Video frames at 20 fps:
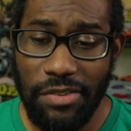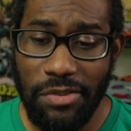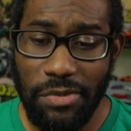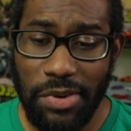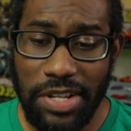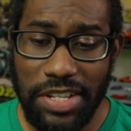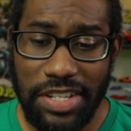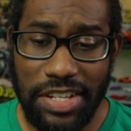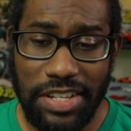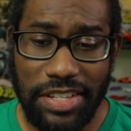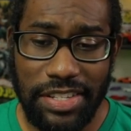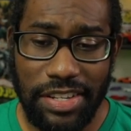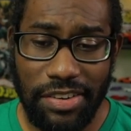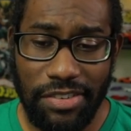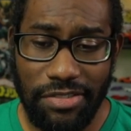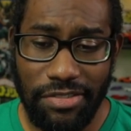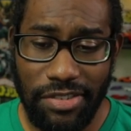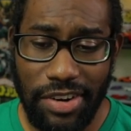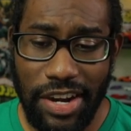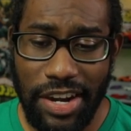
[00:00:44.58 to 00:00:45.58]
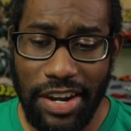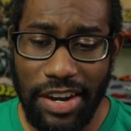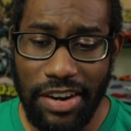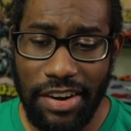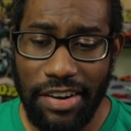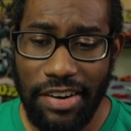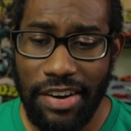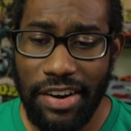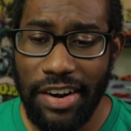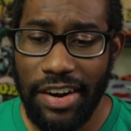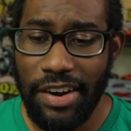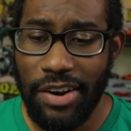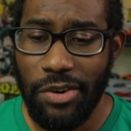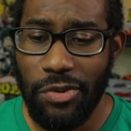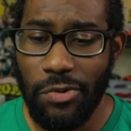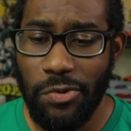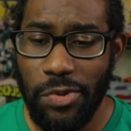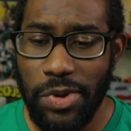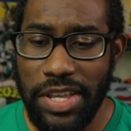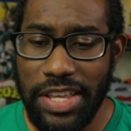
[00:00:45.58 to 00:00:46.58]
which is a rare.
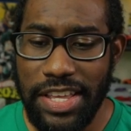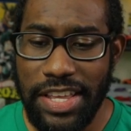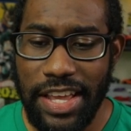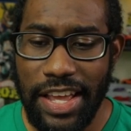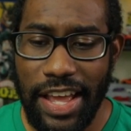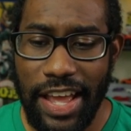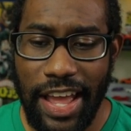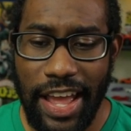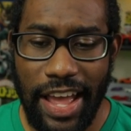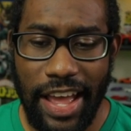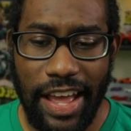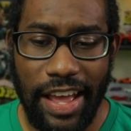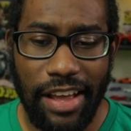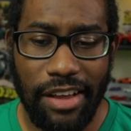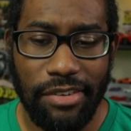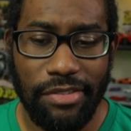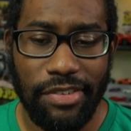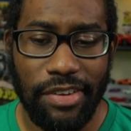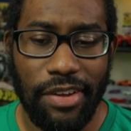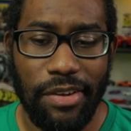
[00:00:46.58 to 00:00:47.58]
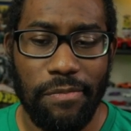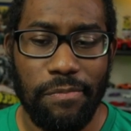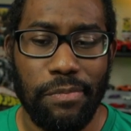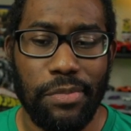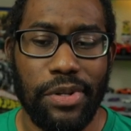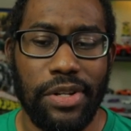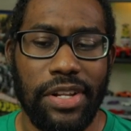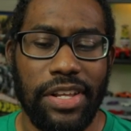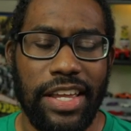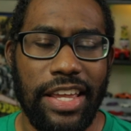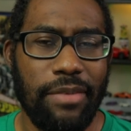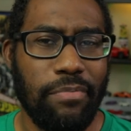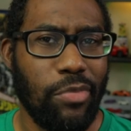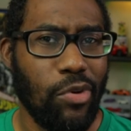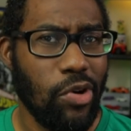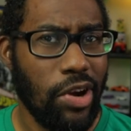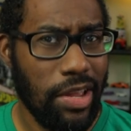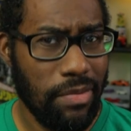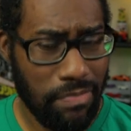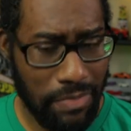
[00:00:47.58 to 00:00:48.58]
We have
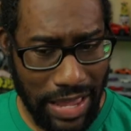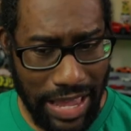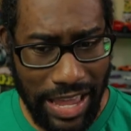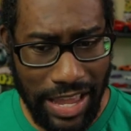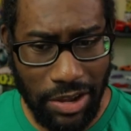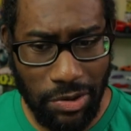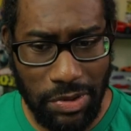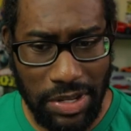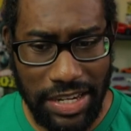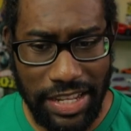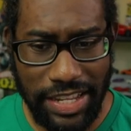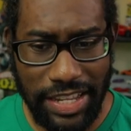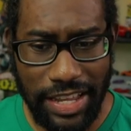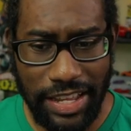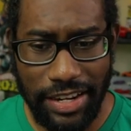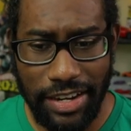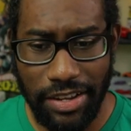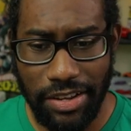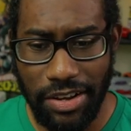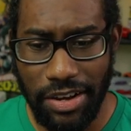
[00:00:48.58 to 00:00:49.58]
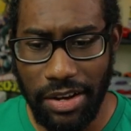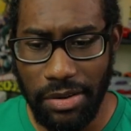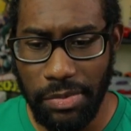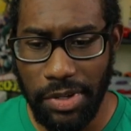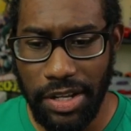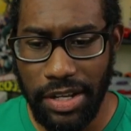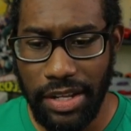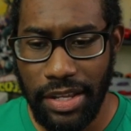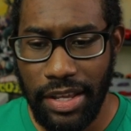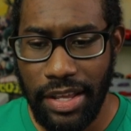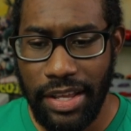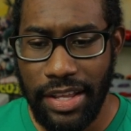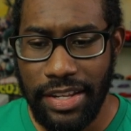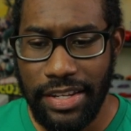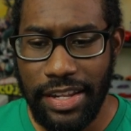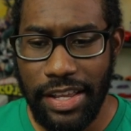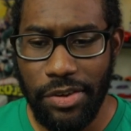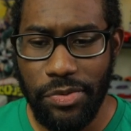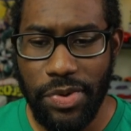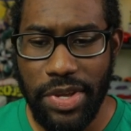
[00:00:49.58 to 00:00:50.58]
Playboy Penguin again, a common.
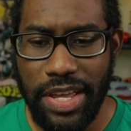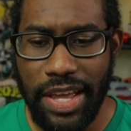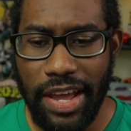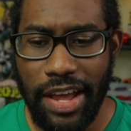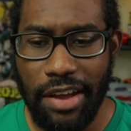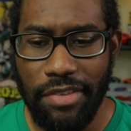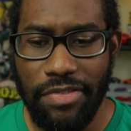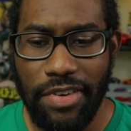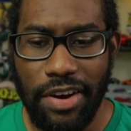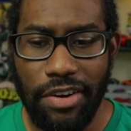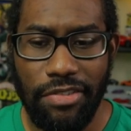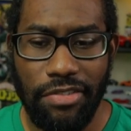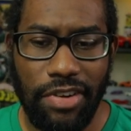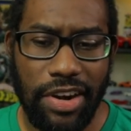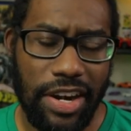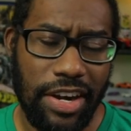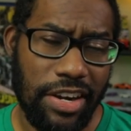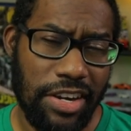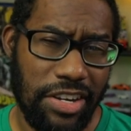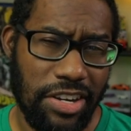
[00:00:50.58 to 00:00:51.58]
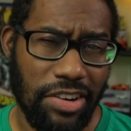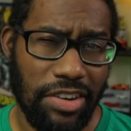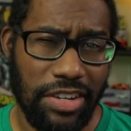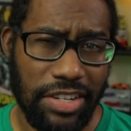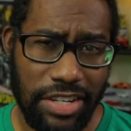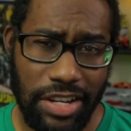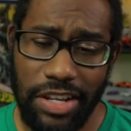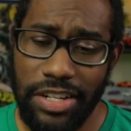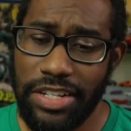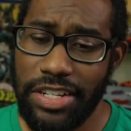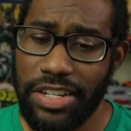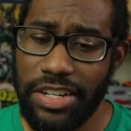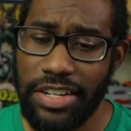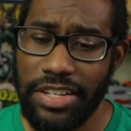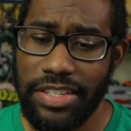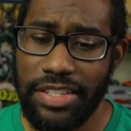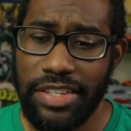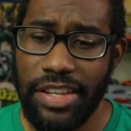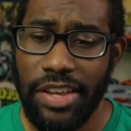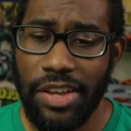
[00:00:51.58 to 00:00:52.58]
Then we have a rare Duck
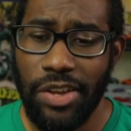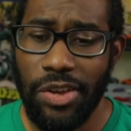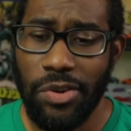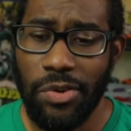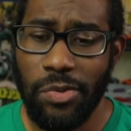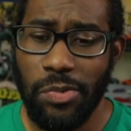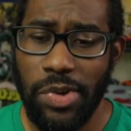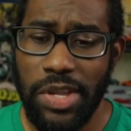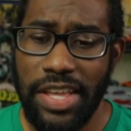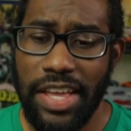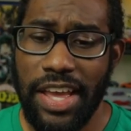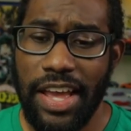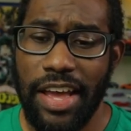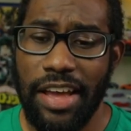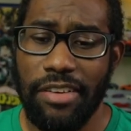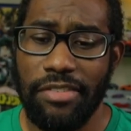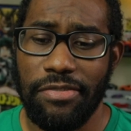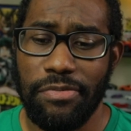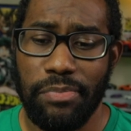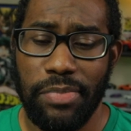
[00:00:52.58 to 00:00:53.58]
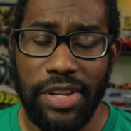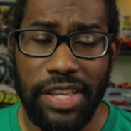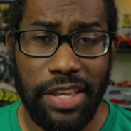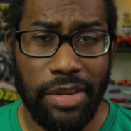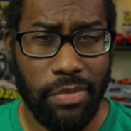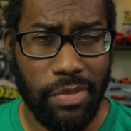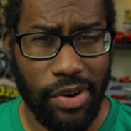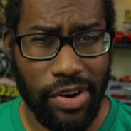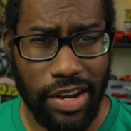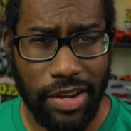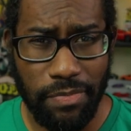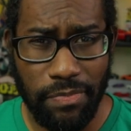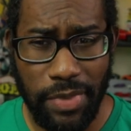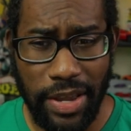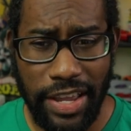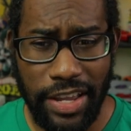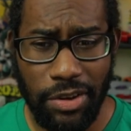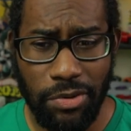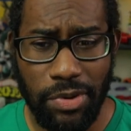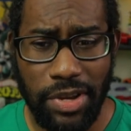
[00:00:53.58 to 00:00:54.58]
Dodgers. We have Playboy
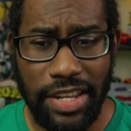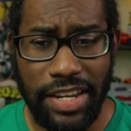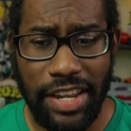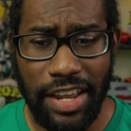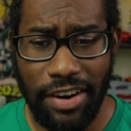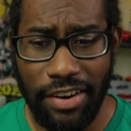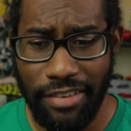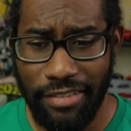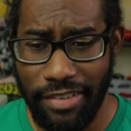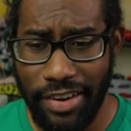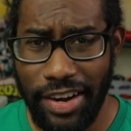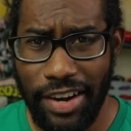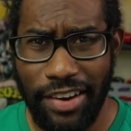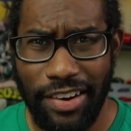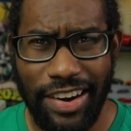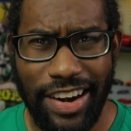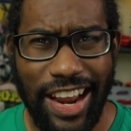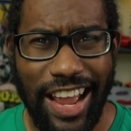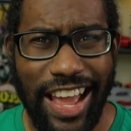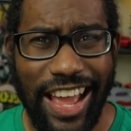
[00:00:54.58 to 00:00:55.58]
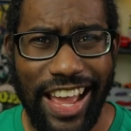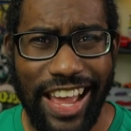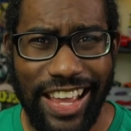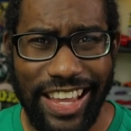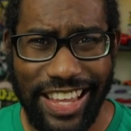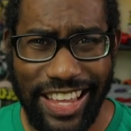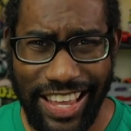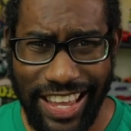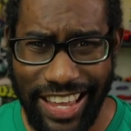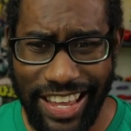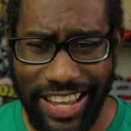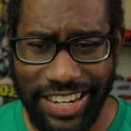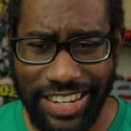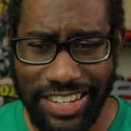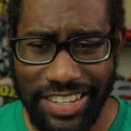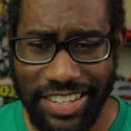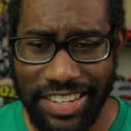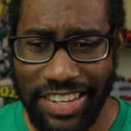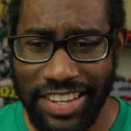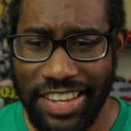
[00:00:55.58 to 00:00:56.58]
Penguin, a rare
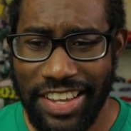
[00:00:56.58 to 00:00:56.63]
again.